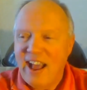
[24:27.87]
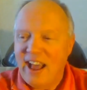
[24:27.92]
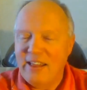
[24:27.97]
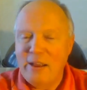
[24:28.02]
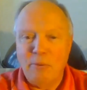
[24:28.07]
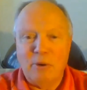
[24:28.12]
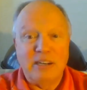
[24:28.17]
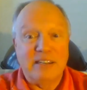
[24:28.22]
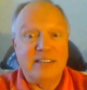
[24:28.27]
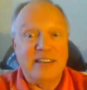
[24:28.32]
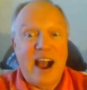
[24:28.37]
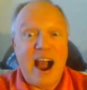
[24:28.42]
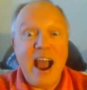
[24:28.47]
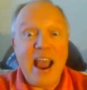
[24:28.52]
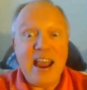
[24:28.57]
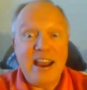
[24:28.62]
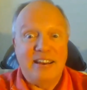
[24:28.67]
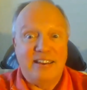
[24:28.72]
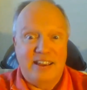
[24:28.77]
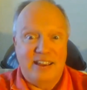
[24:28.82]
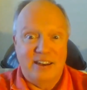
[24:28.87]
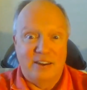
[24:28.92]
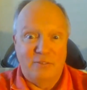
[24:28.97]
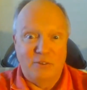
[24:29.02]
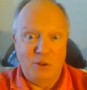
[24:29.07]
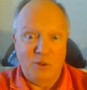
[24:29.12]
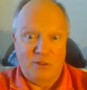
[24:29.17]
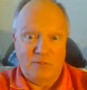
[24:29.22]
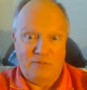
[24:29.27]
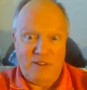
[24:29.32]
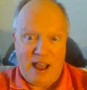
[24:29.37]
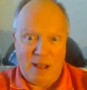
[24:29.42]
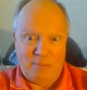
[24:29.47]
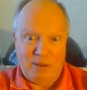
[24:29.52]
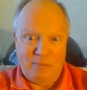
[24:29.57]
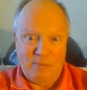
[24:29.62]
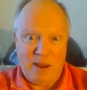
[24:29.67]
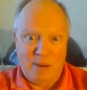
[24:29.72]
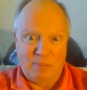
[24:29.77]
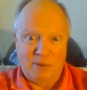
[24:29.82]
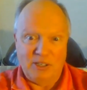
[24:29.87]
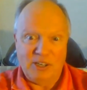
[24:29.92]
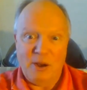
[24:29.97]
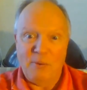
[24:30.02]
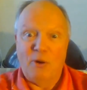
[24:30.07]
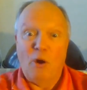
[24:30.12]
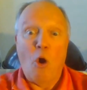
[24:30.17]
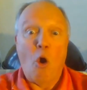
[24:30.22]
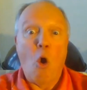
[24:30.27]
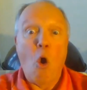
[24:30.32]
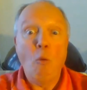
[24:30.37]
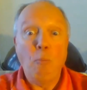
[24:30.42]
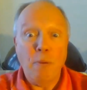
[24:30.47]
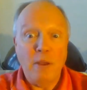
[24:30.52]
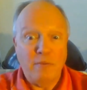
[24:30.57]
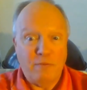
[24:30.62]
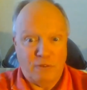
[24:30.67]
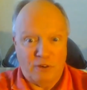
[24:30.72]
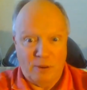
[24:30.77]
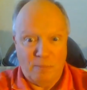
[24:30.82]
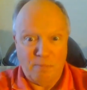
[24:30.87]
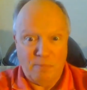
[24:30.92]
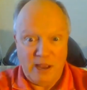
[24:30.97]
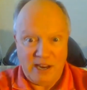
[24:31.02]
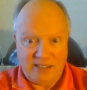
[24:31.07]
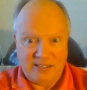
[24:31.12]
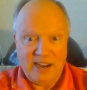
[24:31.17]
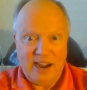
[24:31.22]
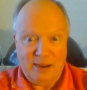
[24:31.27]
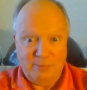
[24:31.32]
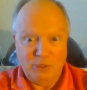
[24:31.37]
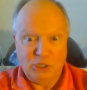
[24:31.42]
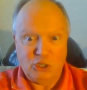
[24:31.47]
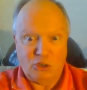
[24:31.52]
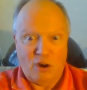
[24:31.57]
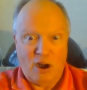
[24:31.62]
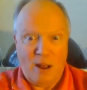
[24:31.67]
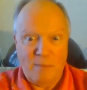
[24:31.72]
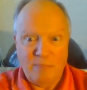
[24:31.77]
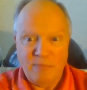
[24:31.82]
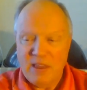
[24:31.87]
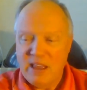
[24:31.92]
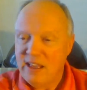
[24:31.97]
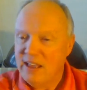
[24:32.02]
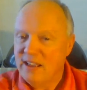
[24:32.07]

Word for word: And they were dying to interview the family members. They were hoping for a big time scrum.